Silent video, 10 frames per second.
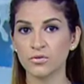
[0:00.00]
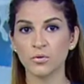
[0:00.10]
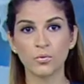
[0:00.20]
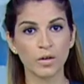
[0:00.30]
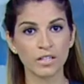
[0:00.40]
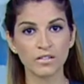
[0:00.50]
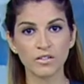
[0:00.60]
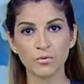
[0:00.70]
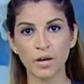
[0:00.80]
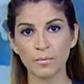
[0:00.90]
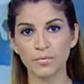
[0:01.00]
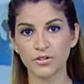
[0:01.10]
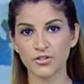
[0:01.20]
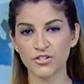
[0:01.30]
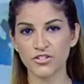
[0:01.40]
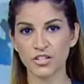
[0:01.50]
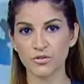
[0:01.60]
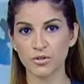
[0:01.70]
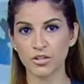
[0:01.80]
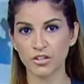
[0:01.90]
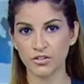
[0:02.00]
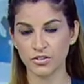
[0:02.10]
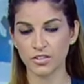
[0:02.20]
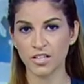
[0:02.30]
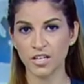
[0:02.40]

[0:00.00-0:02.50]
who went on a rampage in central London.